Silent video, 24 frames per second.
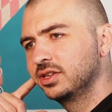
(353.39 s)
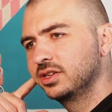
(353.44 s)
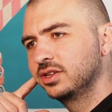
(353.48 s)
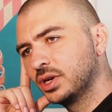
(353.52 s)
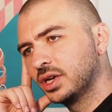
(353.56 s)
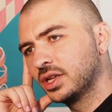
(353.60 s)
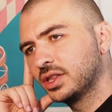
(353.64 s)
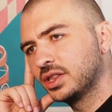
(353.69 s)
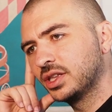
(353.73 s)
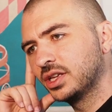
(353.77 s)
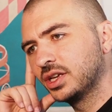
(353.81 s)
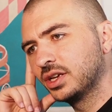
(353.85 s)

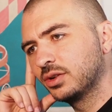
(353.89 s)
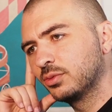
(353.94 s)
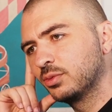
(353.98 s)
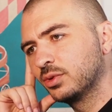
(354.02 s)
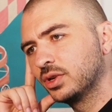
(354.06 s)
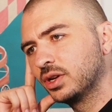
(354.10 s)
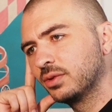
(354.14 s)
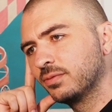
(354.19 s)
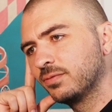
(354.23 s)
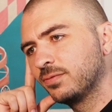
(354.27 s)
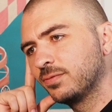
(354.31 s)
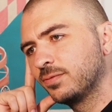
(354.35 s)
I think
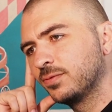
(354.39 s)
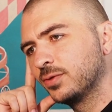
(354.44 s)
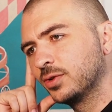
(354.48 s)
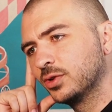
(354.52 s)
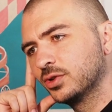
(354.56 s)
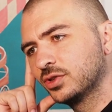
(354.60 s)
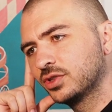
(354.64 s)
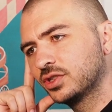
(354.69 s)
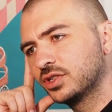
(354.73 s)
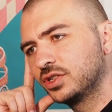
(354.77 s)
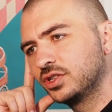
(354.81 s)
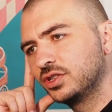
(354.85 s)
what I'm
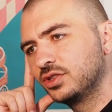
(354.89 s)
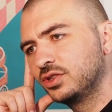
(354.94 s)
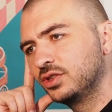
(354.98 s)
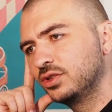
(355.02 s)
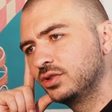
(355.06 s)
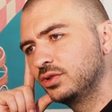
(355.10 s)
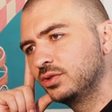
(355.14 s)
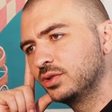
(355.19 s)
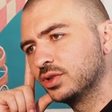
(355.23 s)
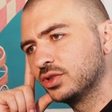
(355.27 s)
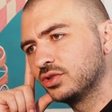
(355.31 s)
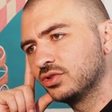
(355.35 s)
first going to
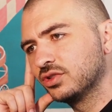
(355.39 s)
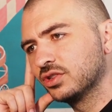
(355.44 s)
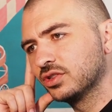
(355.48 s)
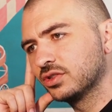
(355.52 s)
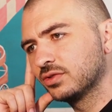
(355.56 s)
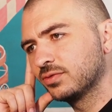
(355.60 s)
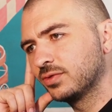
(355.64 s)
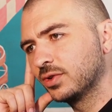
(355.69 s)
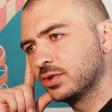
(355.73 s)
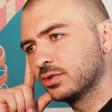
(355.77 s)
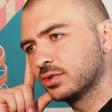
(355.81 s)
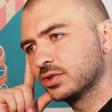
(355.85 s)
do is
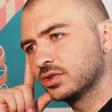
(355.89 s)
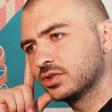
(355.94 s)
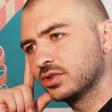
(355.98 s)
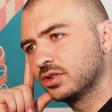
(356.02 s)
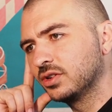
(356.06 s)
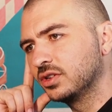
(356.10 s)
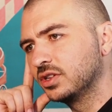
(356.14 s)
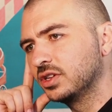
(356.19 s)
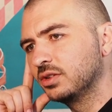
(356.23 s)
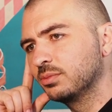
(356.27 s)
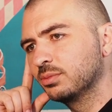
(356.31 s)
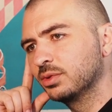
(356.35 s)
just focus
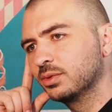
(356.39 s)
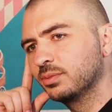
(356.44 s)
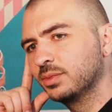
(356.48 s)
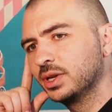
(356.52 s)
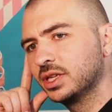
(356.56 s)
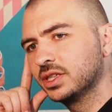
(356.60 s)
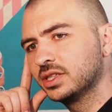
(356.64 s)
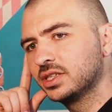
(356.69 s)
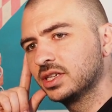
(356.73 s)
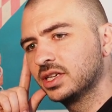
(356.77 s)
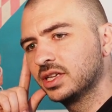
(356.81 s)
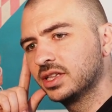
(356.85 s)
on
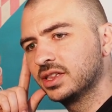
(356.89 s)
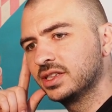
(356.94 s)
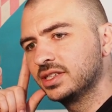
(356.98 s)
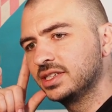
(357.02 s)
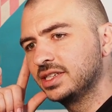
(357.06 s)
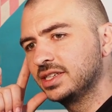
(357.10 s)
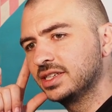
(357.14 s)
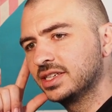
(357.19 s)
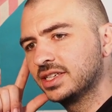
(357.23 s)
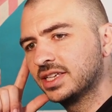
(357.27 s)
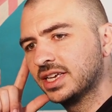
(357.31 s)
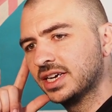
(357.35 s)
implementing
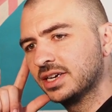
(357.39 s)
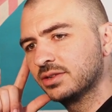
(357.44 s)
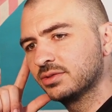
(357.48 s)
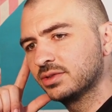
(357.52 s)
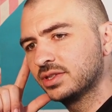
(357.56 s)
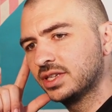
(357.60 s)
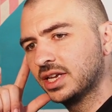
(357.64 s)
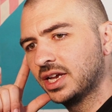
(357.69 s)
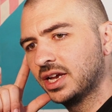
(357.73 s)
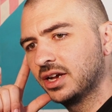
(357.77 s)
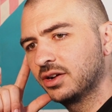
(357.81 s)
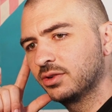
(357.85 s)
the
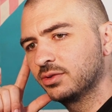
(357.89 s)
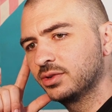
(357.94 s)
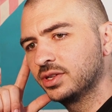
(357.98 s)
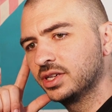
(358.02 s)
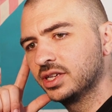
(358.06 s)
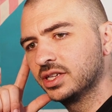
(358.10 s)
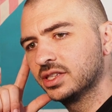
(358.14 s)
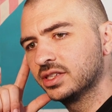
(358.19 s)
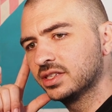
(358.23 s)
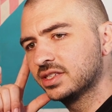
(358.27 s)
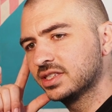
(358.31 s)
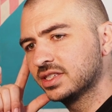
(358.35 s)
countdown
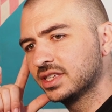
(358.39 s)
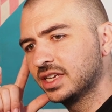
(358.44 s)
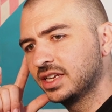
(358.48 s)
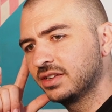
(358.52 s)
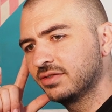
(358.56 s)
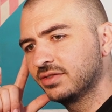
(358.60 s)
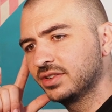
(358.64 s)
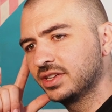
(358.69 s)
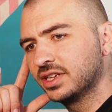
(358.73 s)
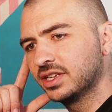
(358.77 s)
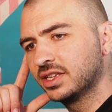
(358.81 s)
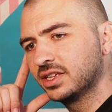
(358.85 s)
and
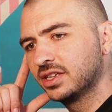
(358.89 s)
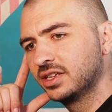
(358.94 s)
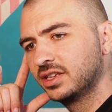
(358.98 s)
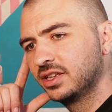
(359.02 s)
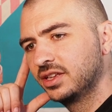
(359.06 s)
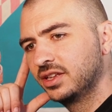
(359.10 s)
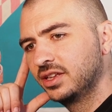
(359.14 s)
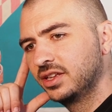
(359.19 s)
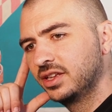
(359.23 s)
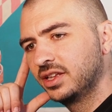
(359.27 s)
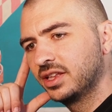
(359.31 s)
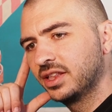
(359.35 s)
saving
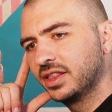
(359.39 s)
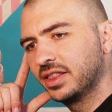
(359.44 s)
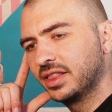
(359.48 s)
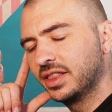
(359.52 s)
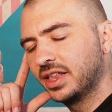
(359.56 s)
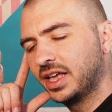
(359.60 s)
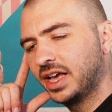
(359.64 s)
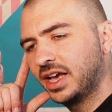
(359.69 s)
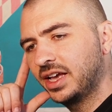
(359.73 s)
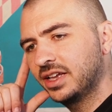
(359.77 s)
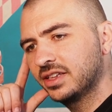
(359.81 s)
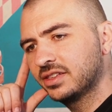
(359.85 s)

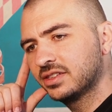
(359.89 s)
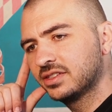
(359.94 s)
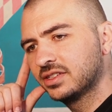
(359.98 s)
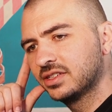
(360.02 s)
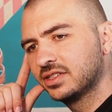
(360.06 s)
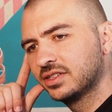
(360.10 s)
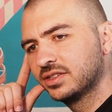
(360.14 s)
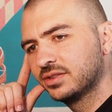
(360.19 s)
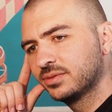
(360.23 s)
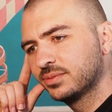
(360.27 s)
that.